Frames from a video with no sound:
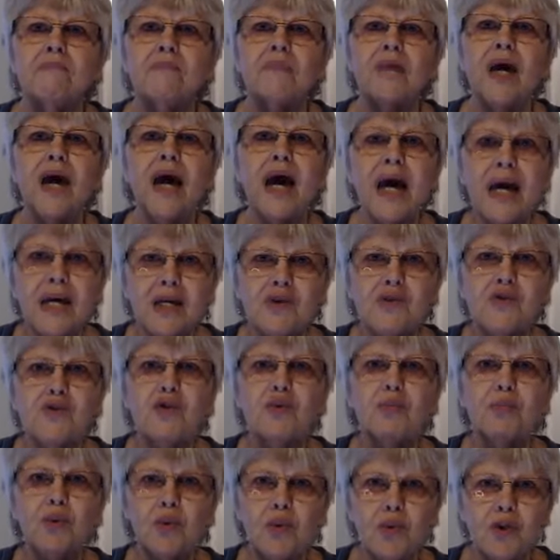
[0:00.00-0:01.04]
extra
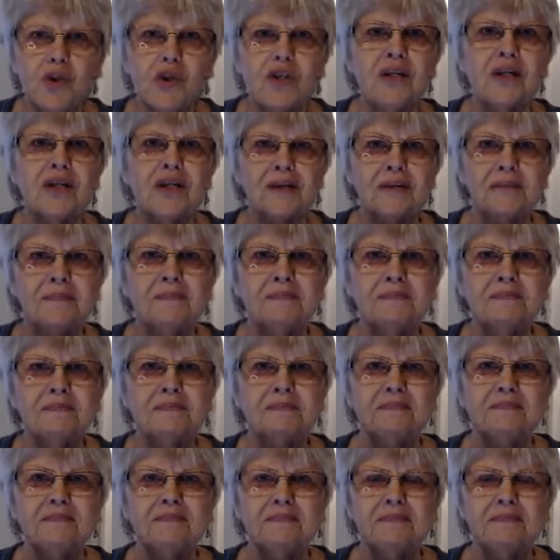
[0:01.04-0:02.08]
boost
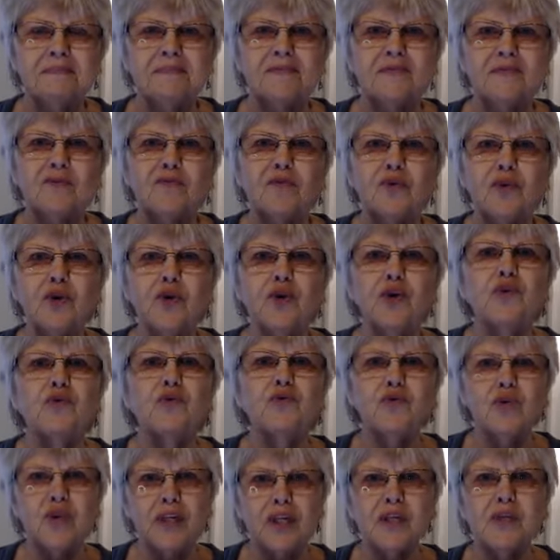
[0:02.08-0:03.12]
for you for
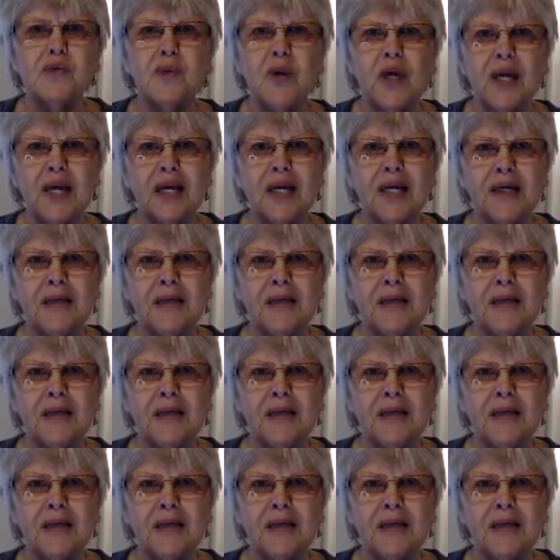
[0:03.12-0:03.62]
this week.